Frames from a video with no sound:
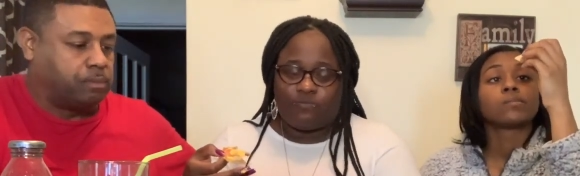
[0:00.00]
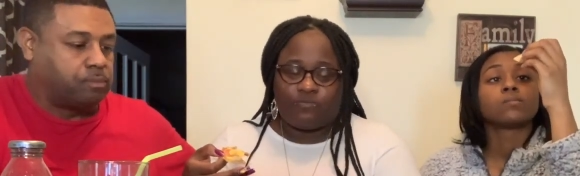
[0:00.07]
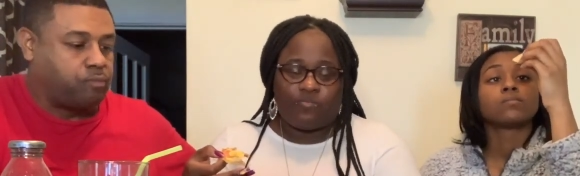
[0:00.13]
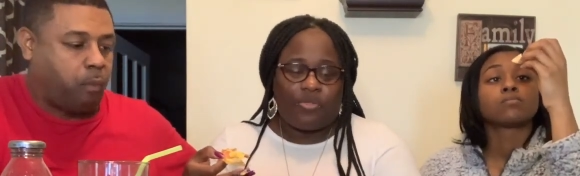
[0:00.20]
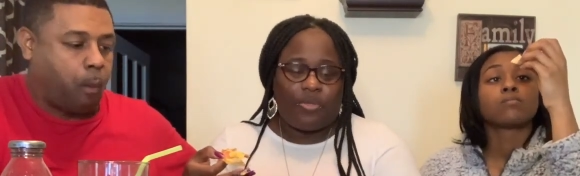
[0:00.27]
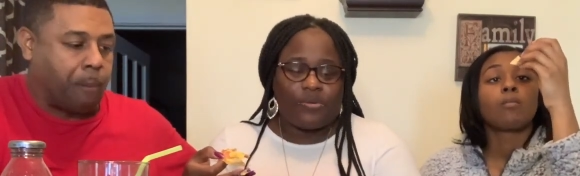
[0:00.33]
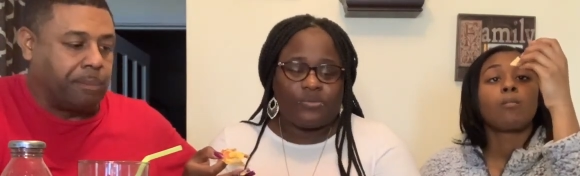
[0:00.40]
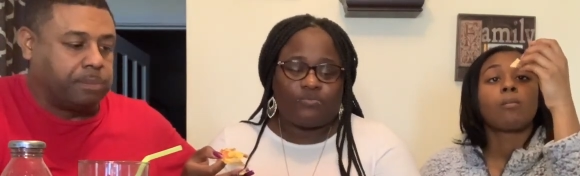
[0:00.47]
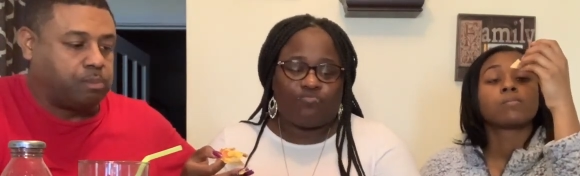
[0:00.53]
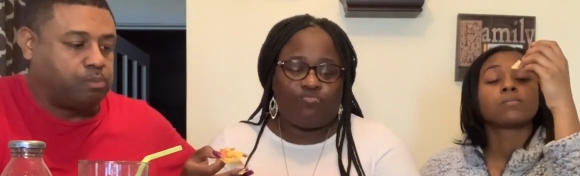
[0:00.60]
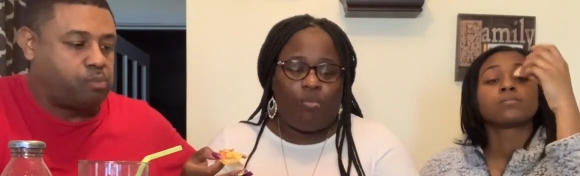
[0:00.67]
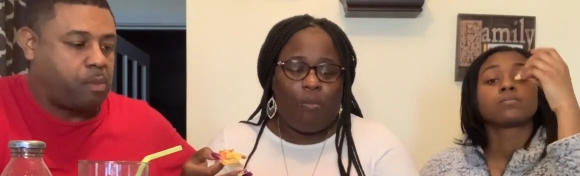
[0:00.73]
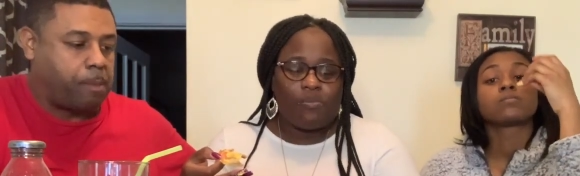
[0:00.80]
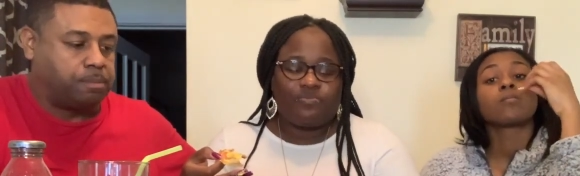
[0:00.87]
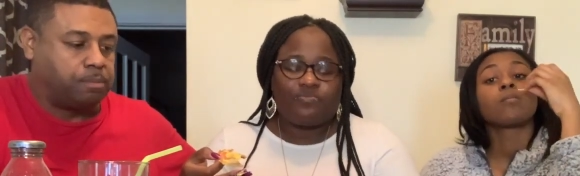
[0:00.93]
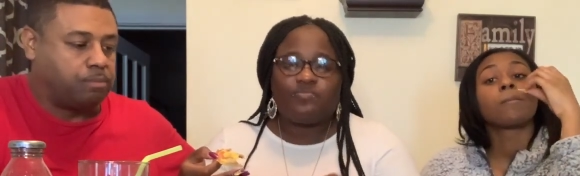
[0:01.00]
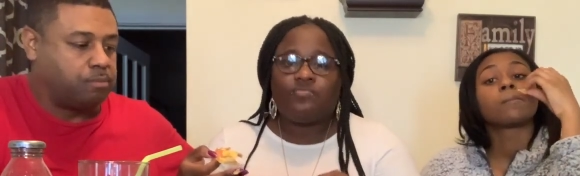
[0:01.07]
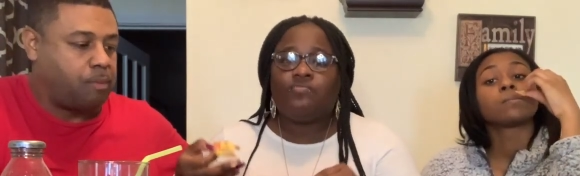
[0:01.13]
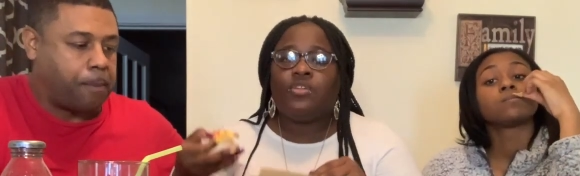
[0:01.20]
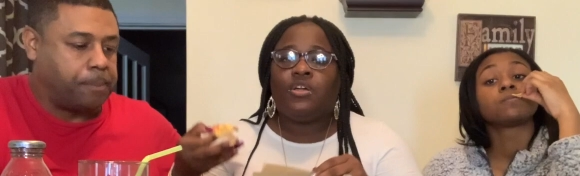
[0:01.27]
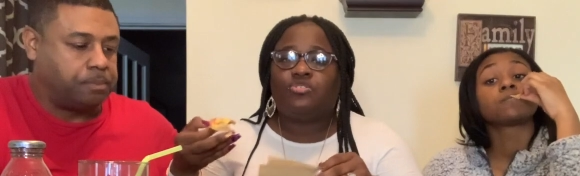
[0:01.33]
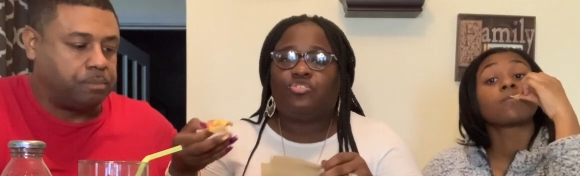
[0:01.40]
Speaker 1: Uh-uh.
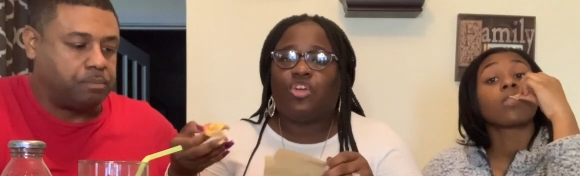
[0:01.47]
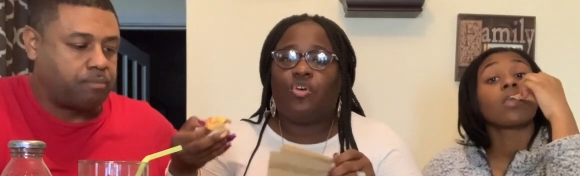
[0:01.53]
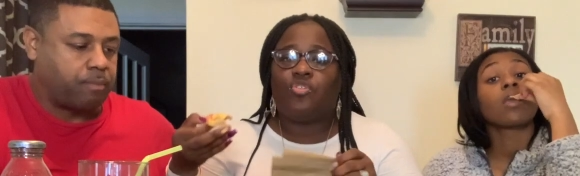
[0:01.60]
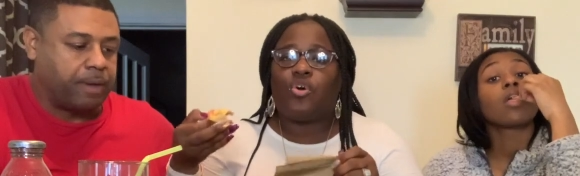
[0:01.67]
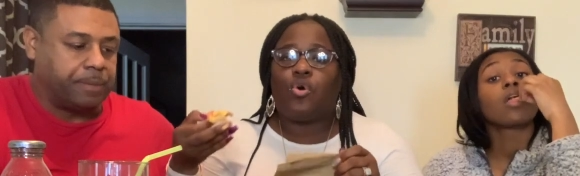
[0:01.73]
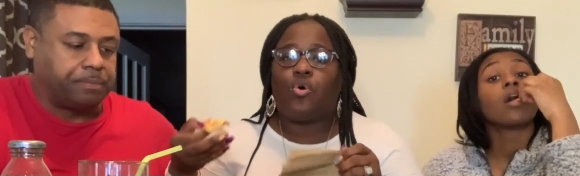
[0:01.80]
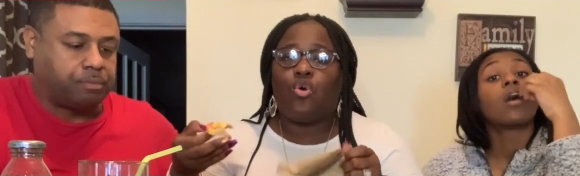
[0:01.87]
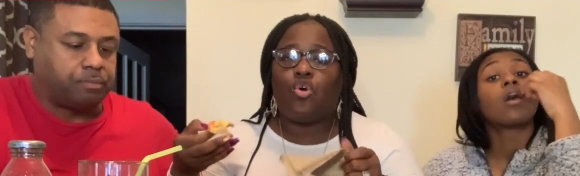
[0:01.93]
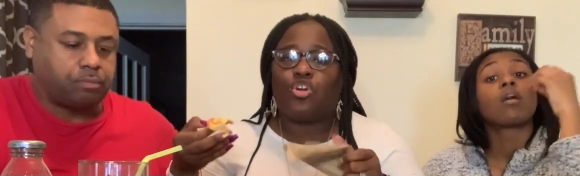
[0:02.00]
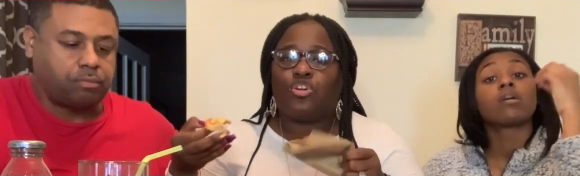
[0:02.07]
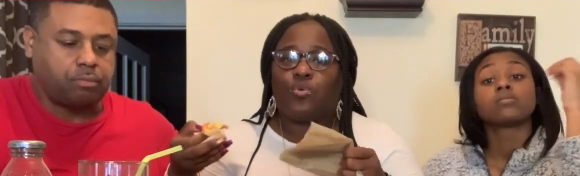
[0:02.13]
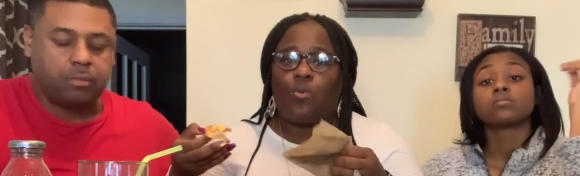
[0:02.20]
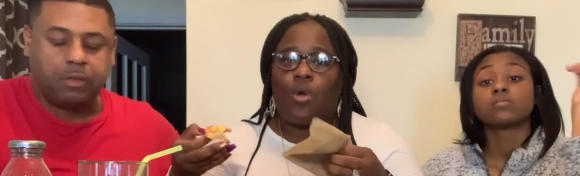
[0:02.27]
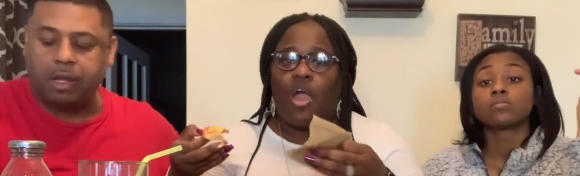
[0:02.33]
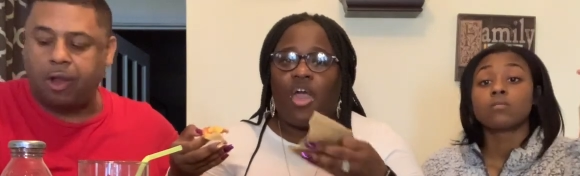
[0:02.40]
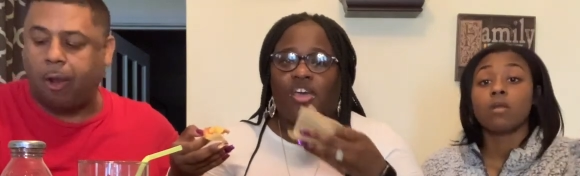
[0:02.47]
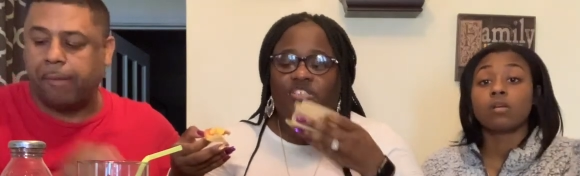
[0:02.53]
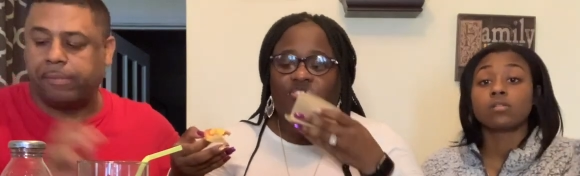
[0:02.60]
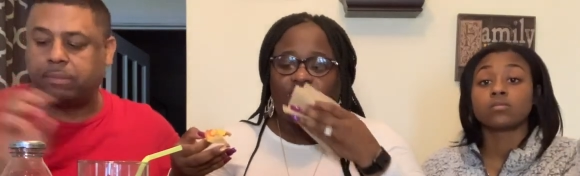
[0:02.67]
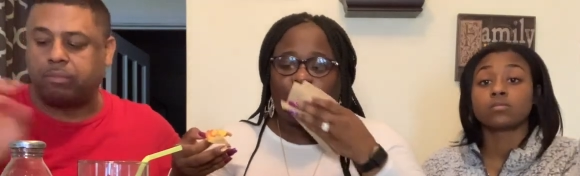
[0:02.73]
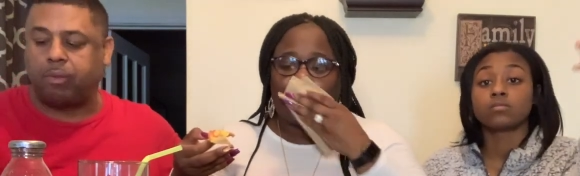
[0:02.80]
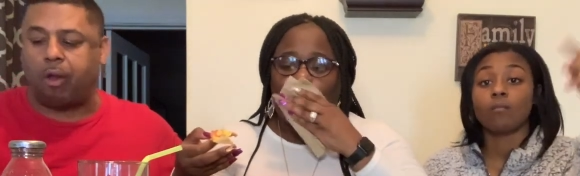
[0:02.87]
So the order
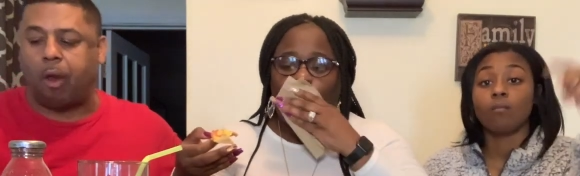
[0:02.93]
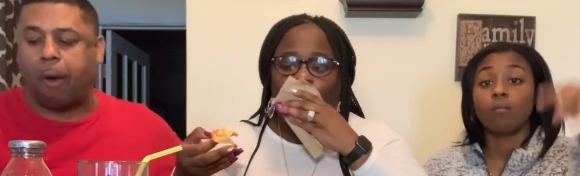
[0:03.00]
was